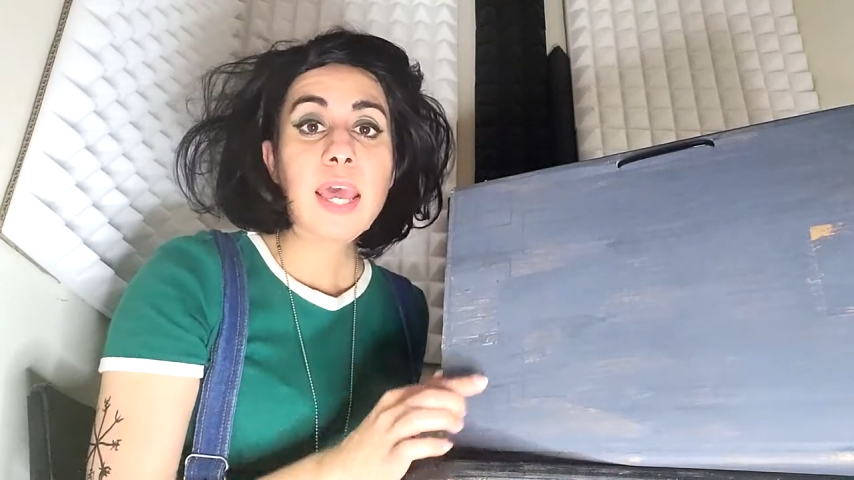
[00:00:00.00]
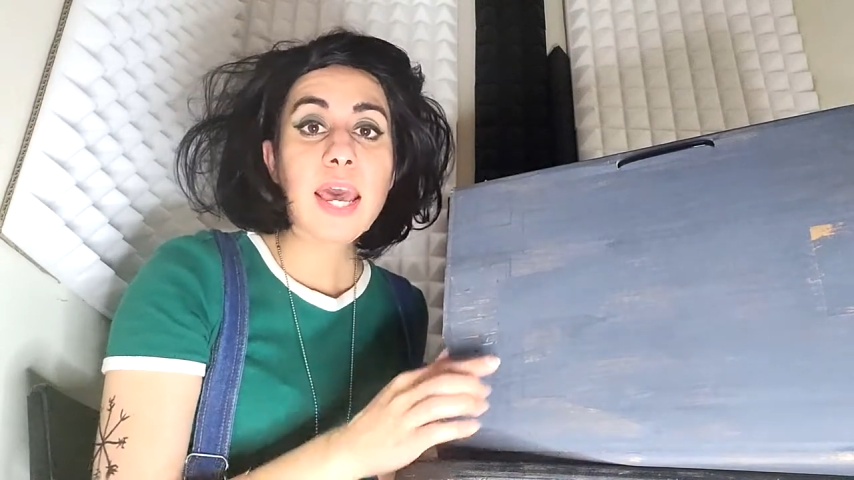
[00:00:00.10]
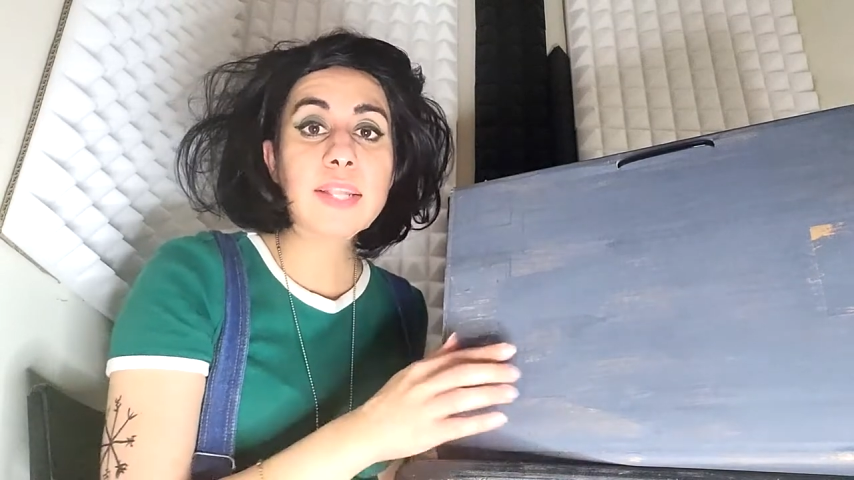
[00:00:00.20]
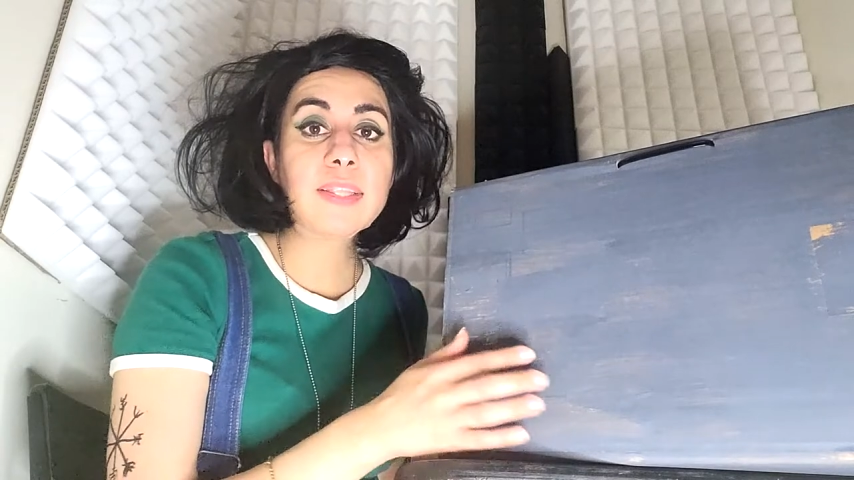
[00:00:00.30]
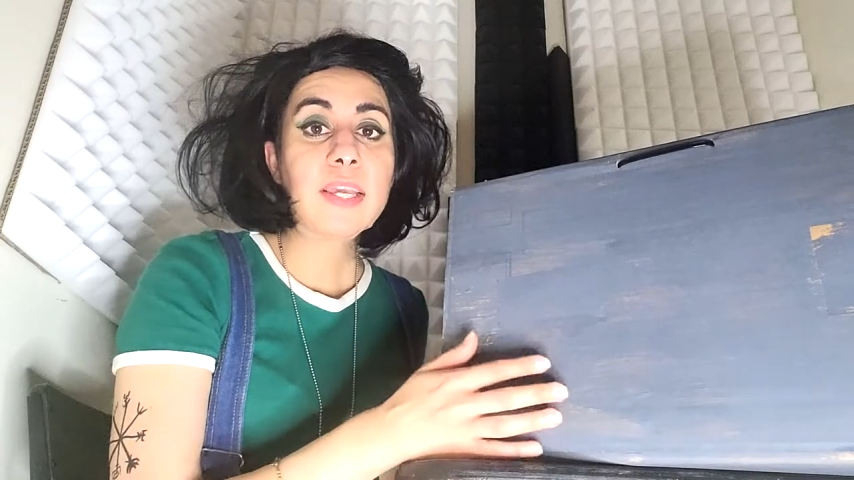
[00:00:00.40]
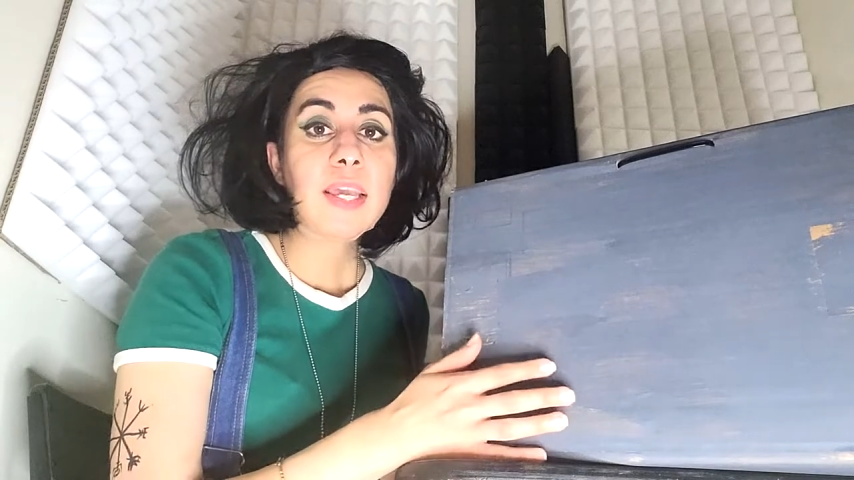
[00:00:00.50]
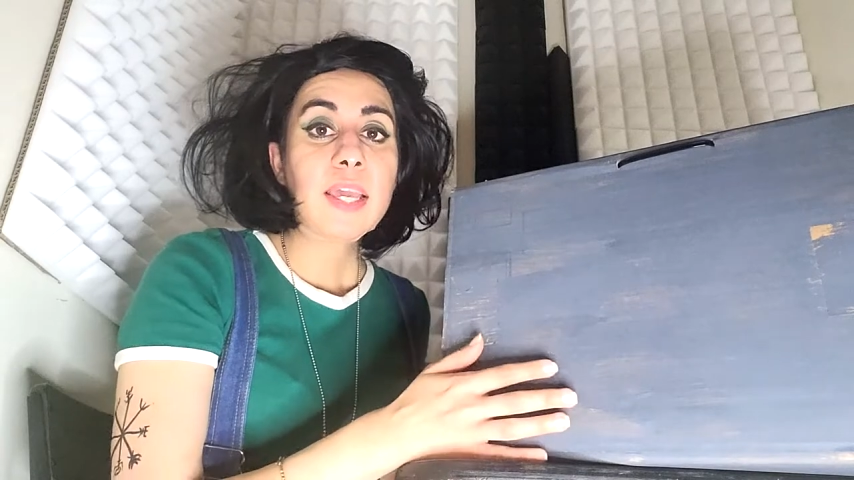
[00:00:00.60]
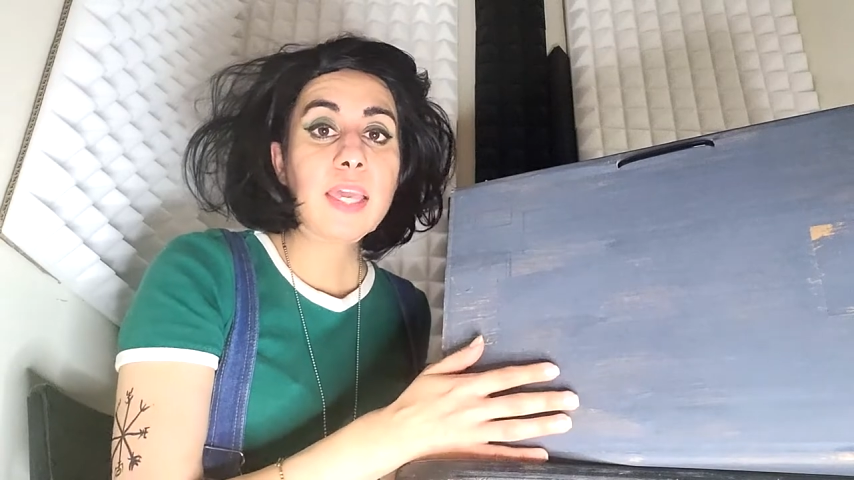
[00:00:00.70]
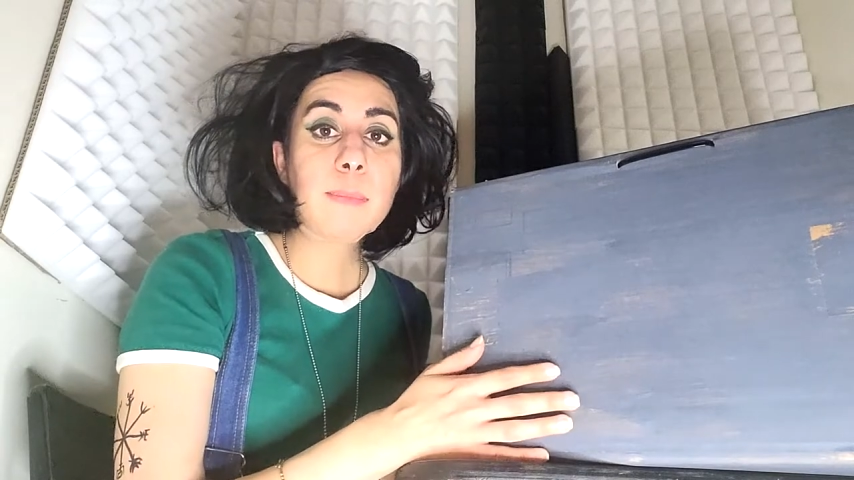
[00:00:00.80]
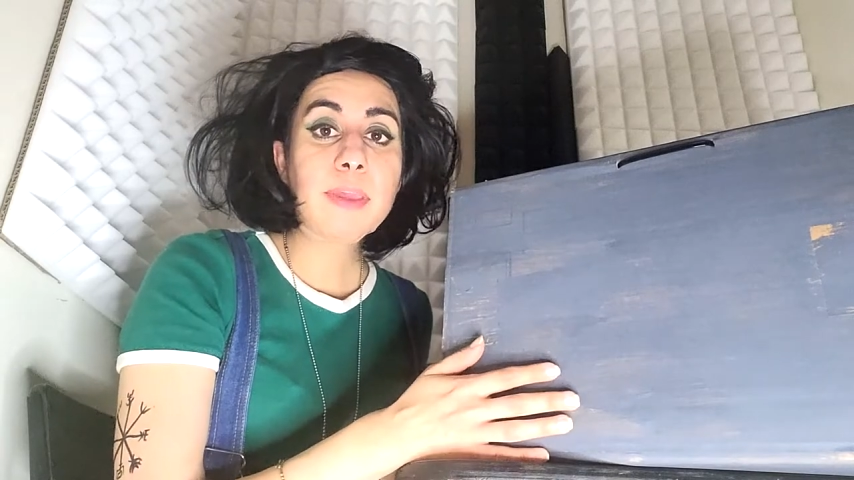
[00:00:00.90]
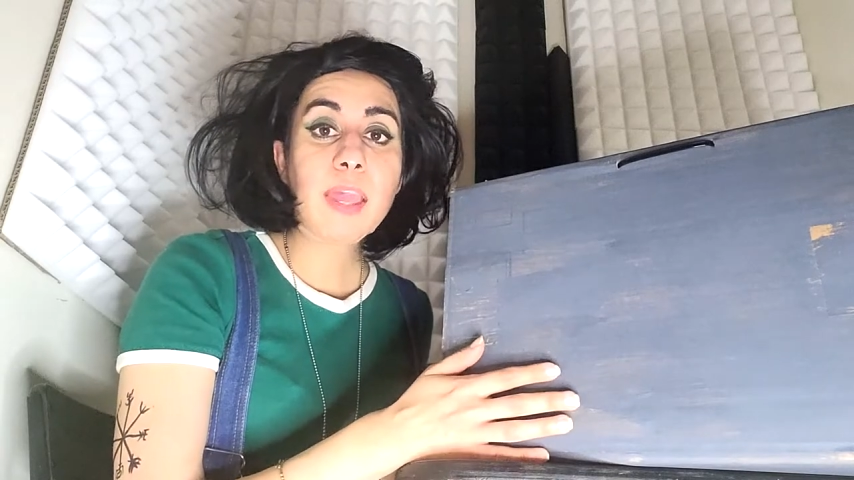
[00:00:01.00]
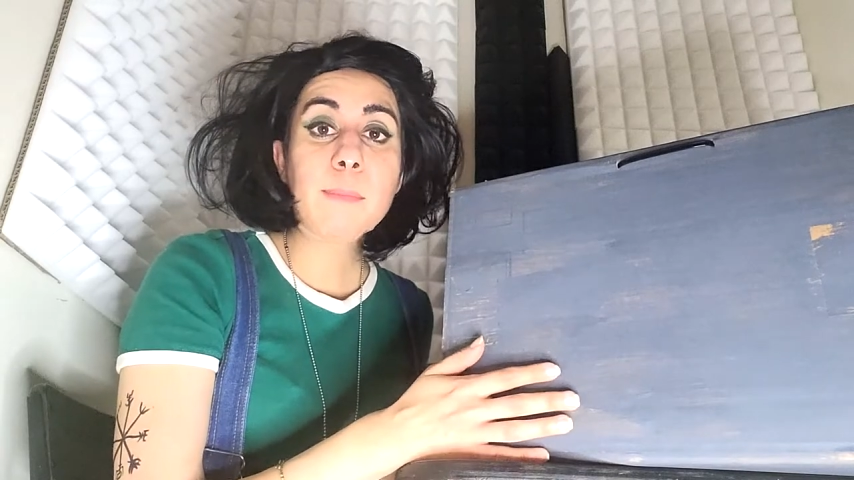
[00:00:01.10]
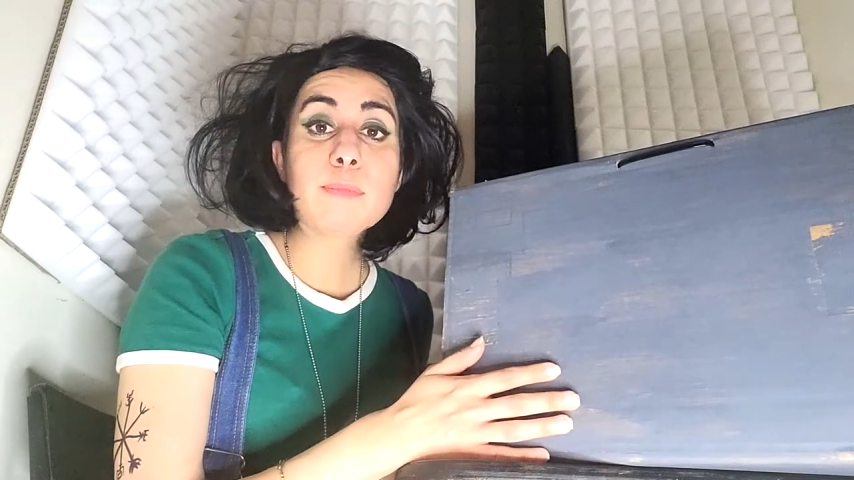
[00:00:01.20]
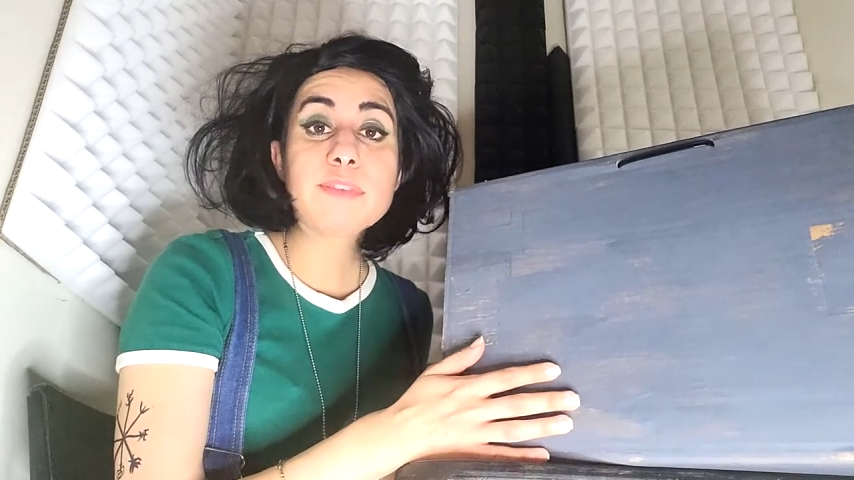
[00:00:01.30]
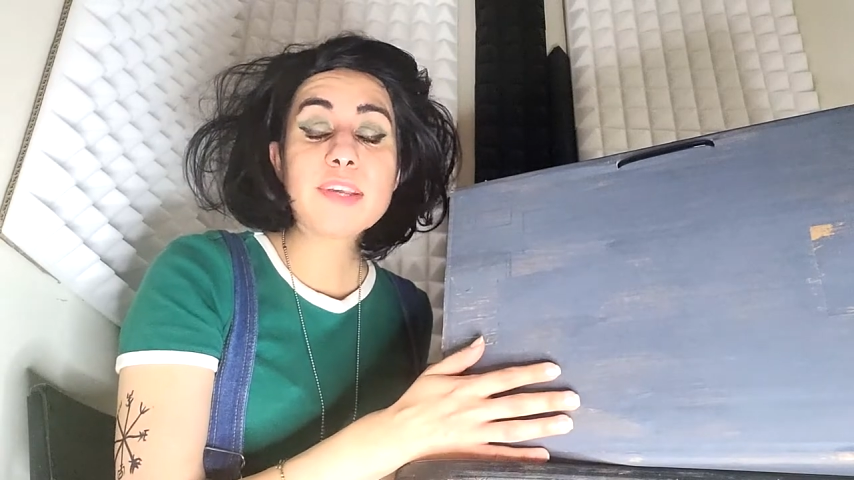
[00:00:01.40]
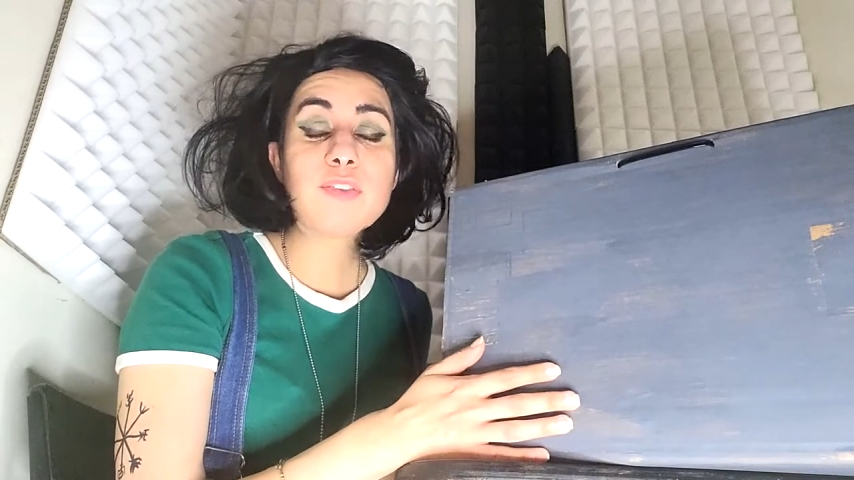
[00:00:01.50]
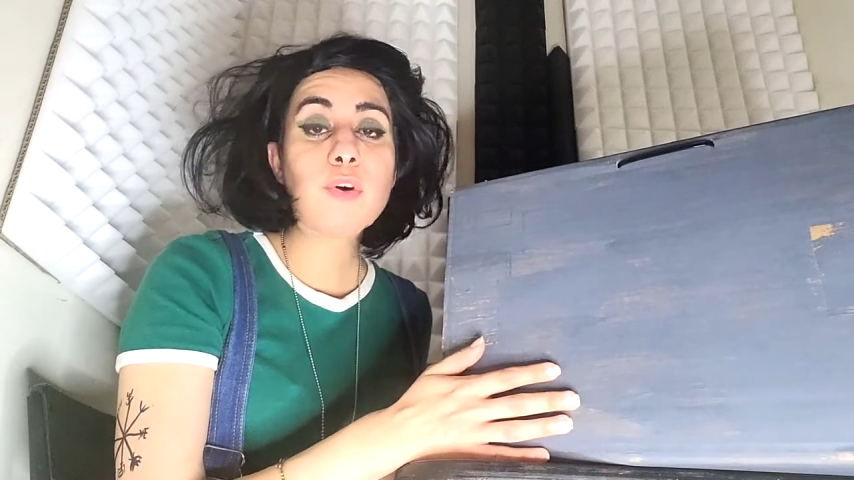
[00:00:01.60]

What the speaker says: and he became obsessed